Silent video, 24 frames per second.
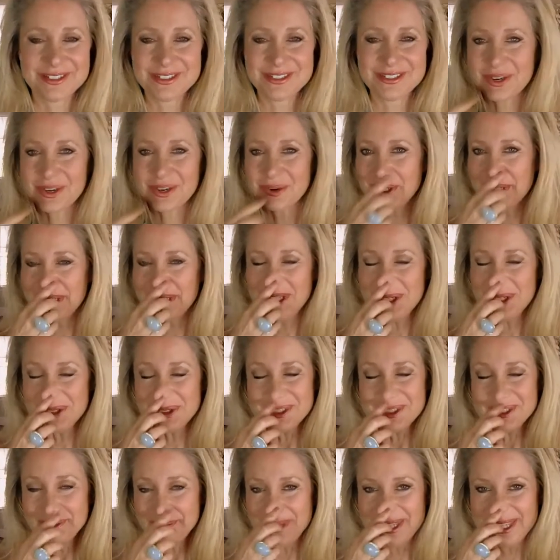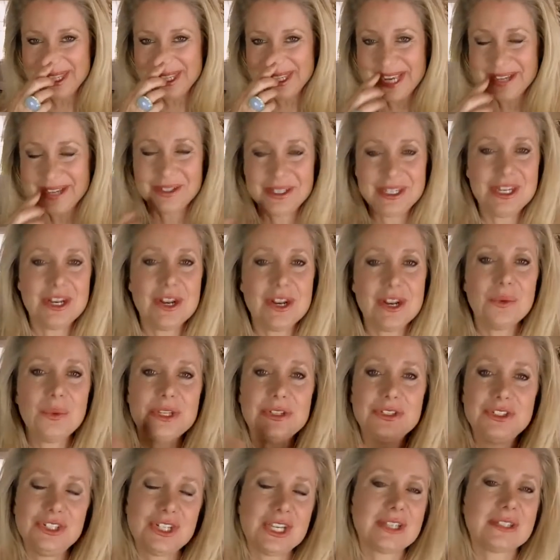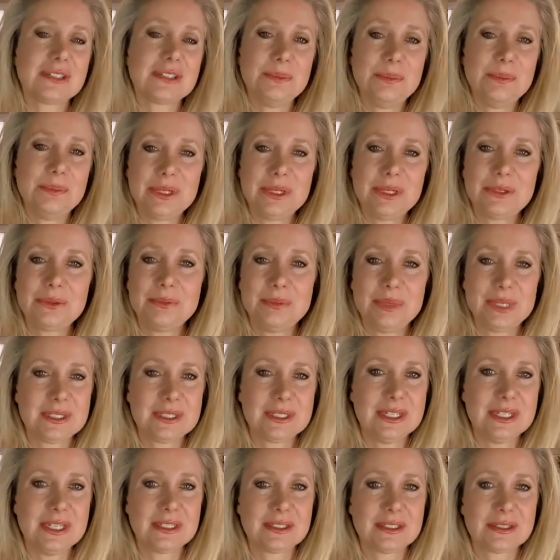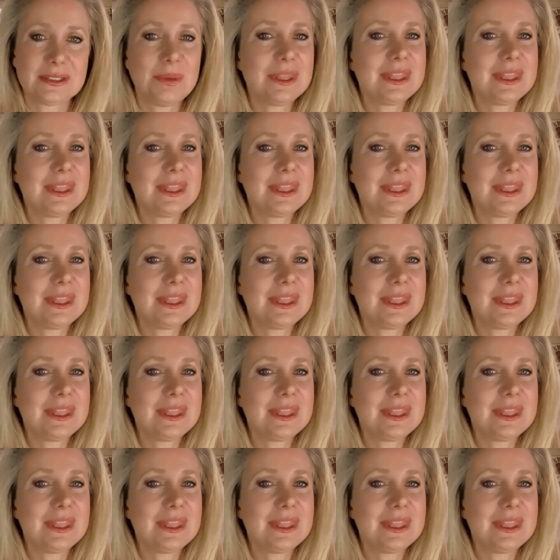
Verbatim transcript: So it used to be that, you know, we just built business,